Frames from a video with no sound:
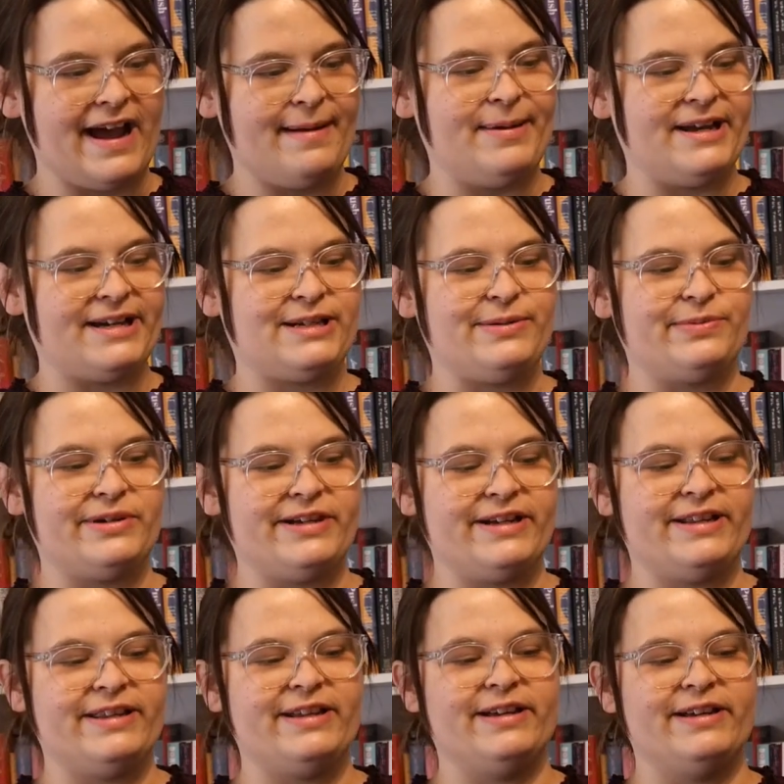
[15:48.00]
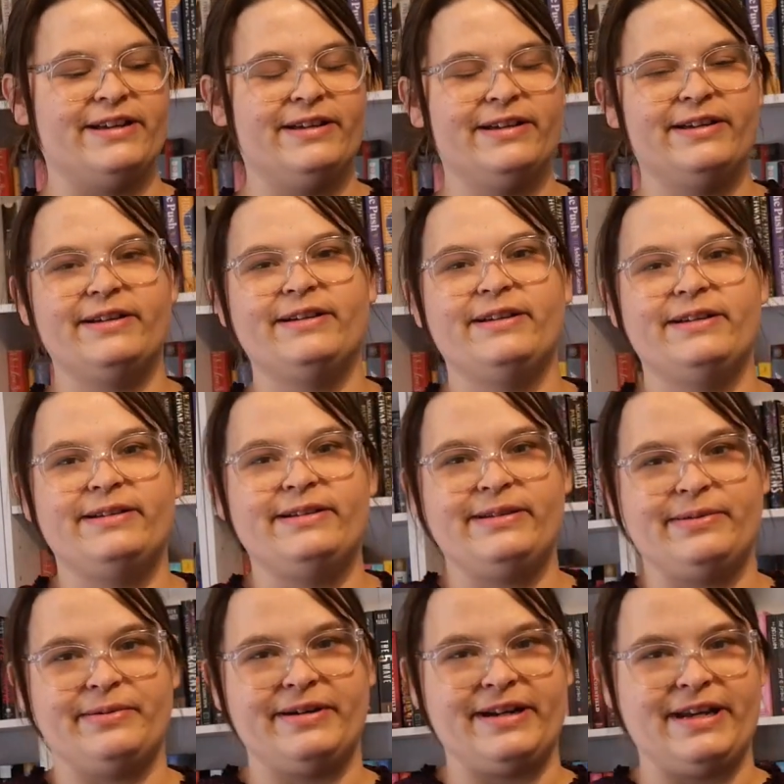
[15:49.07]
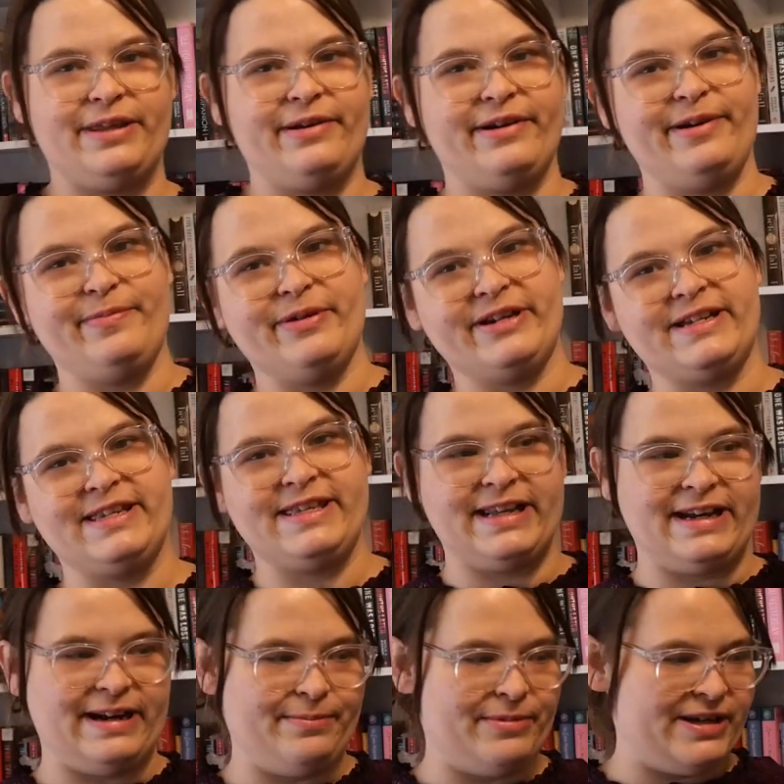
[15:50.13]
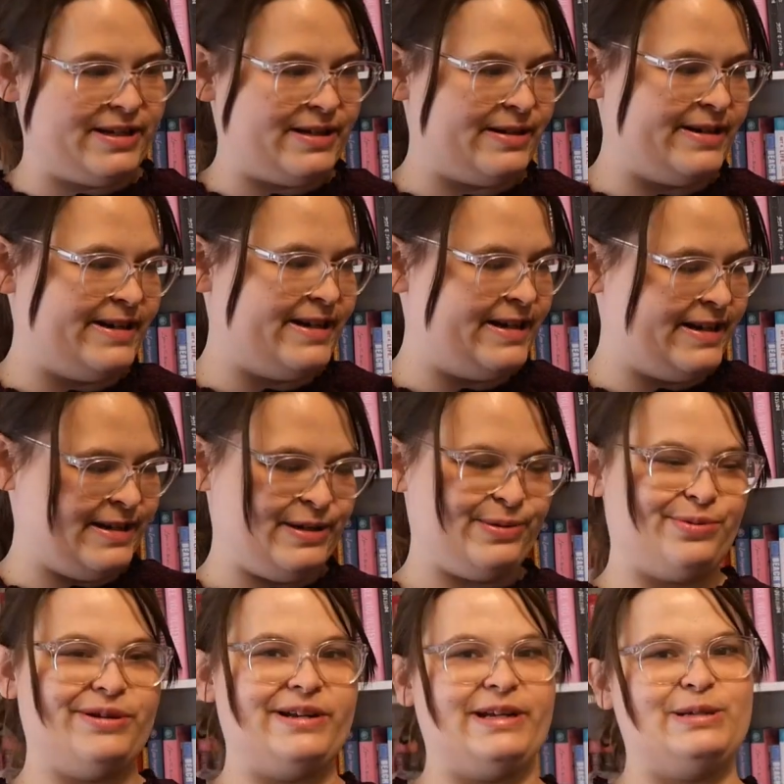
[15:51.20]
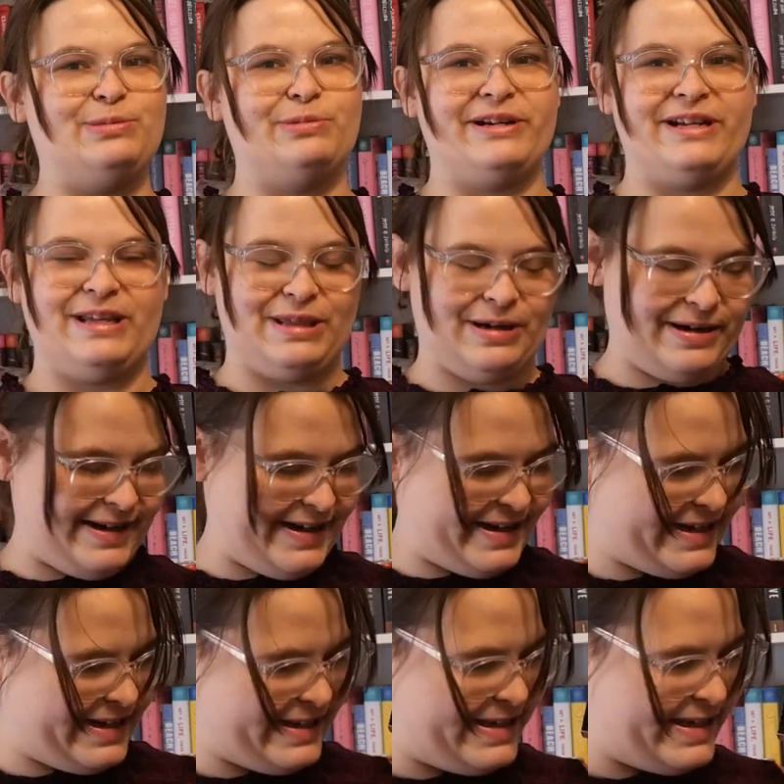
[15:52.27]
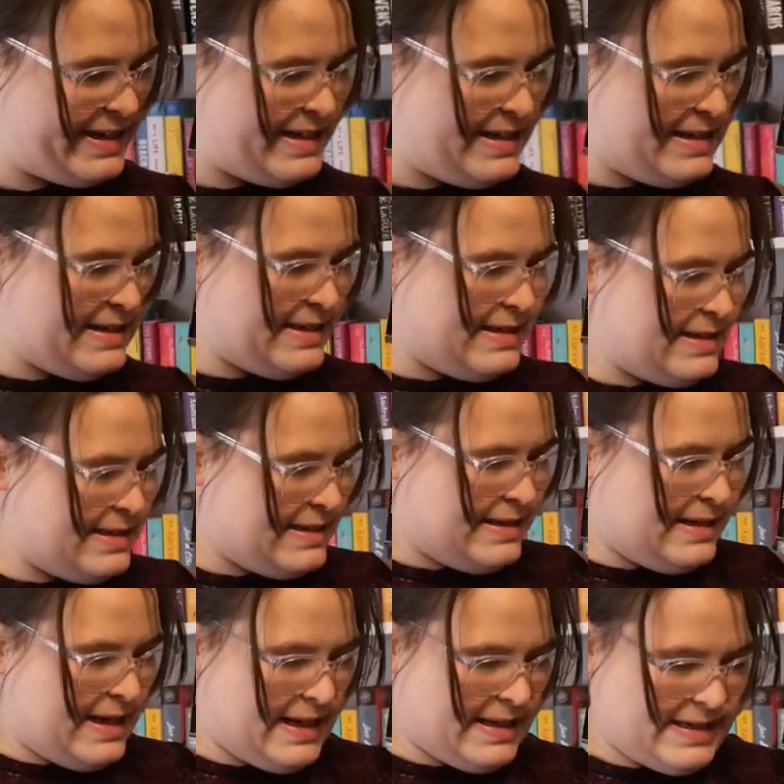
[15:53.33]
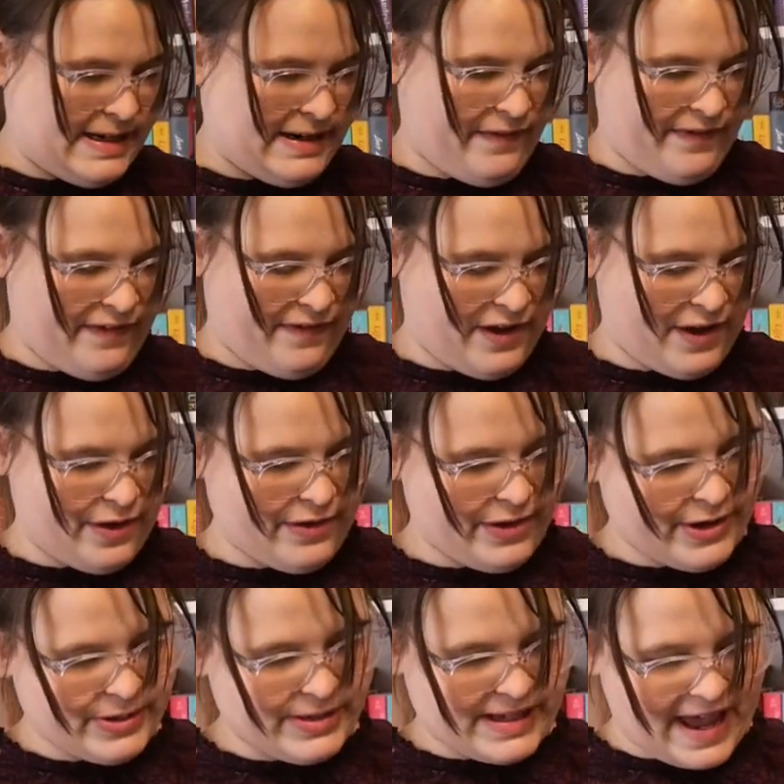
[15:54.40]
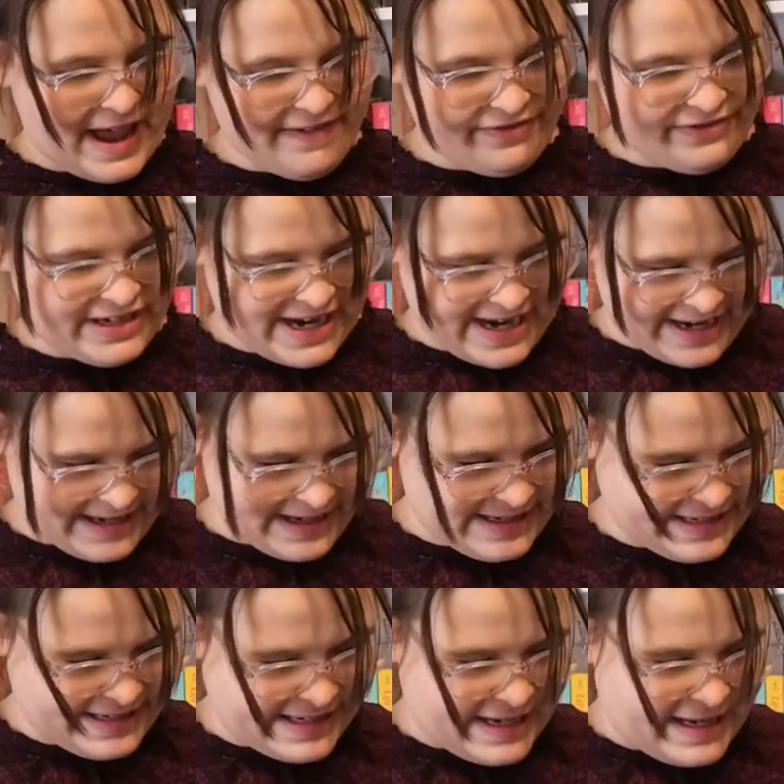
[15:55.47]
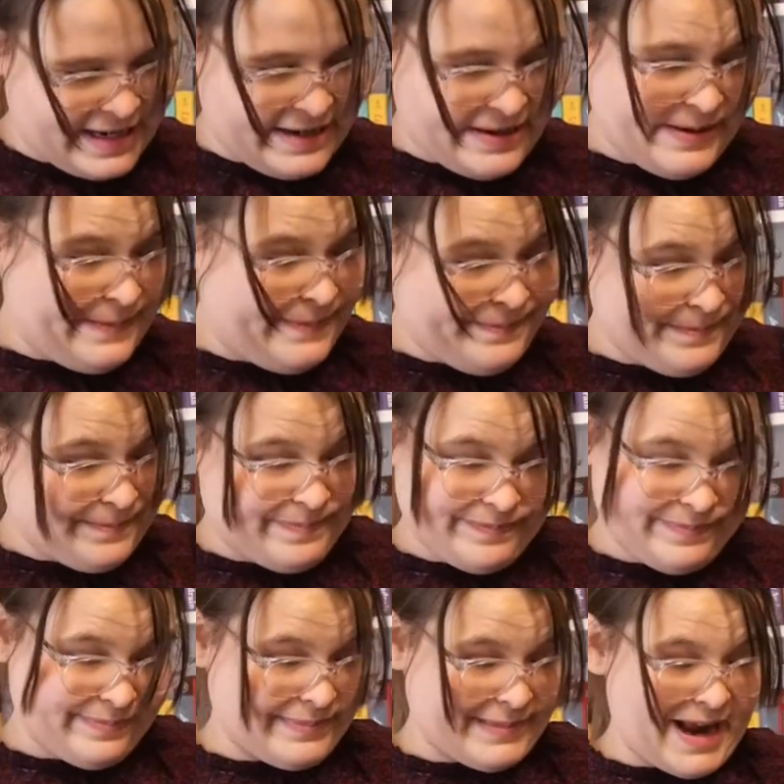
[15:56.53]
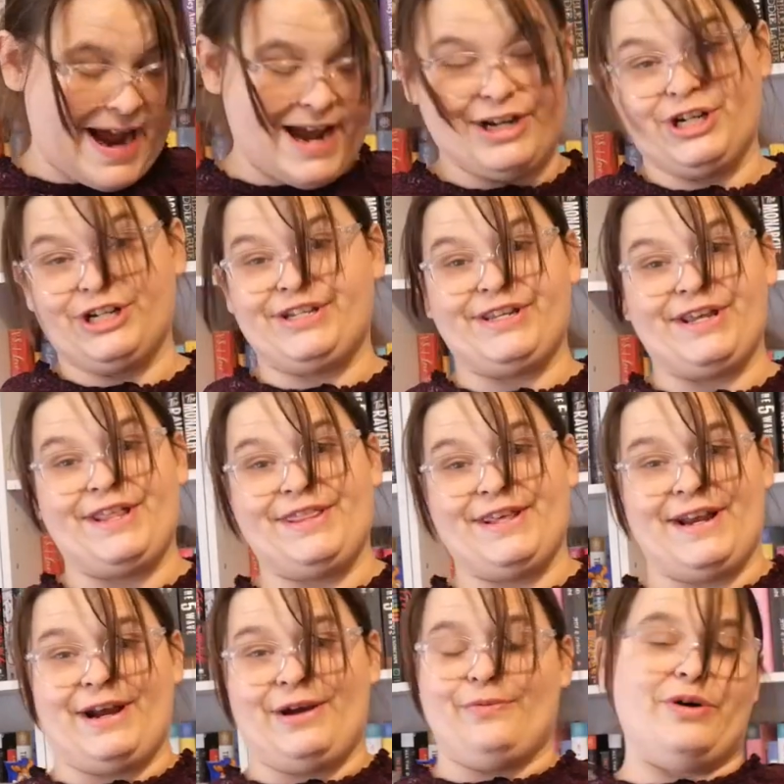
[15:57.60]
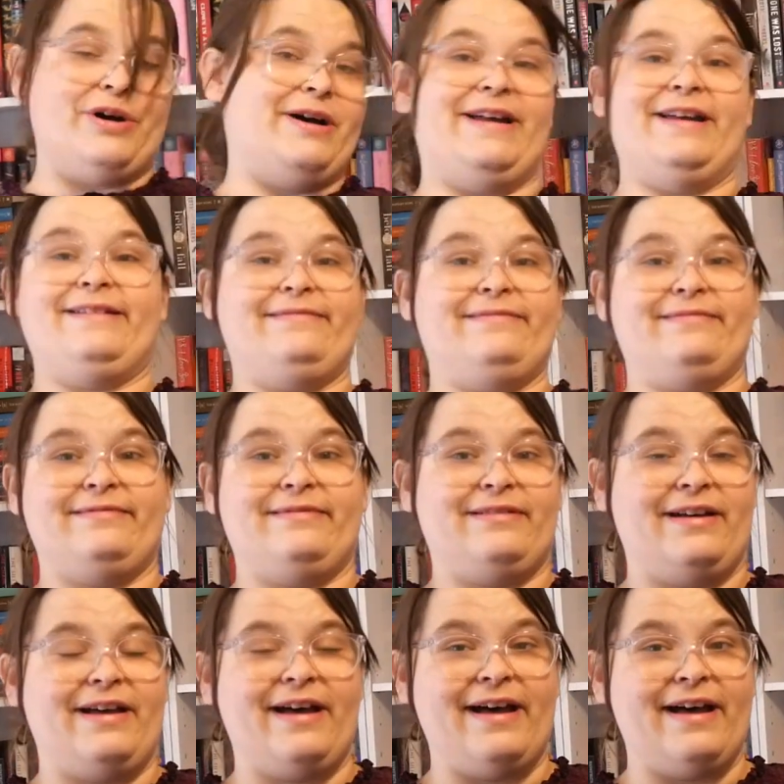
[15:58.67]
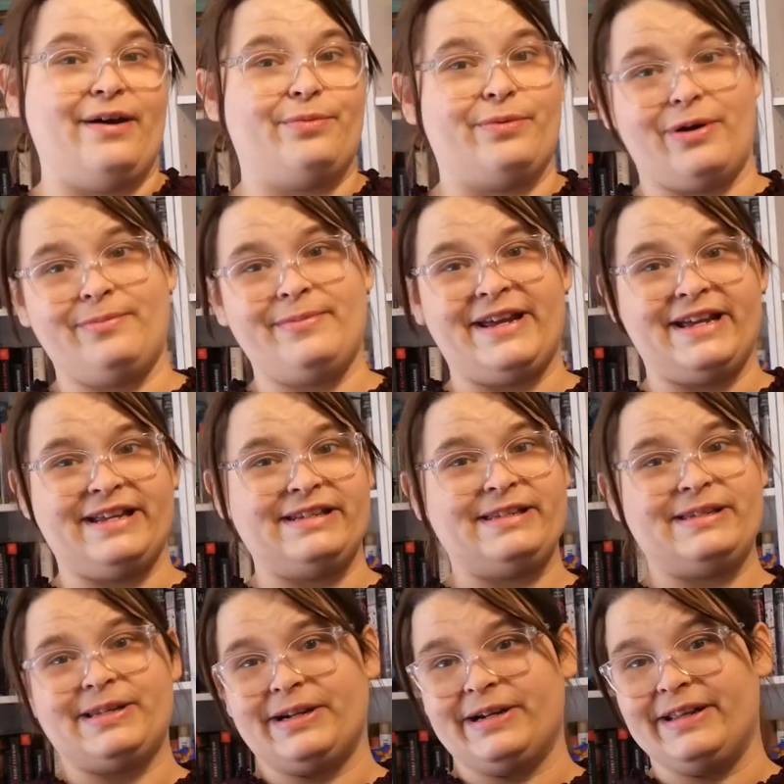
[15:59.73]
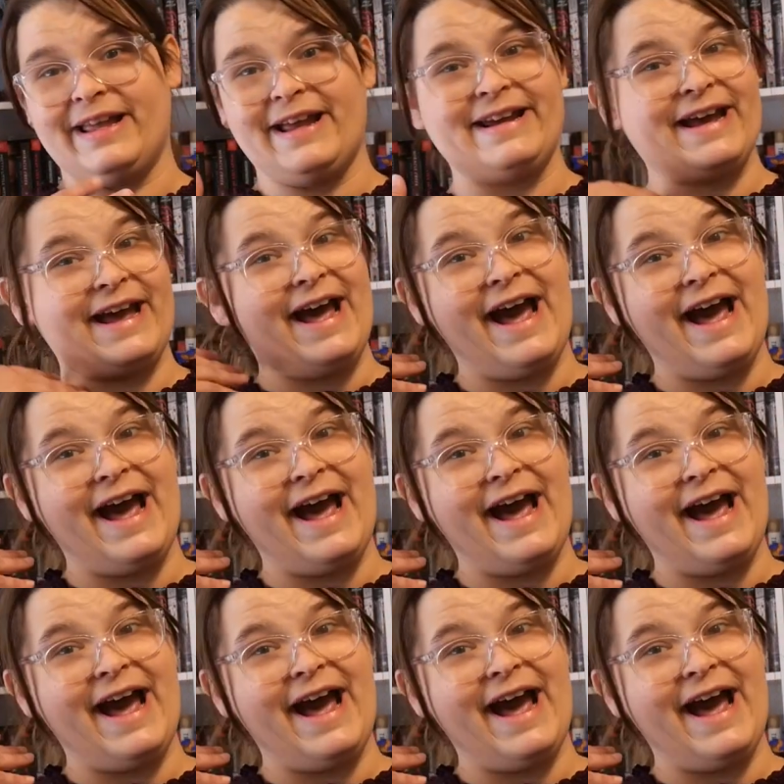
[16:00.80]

I picked one of the 23 books that I must read in 2023, because I still have a few of those left, and I just said that I want a romance or like a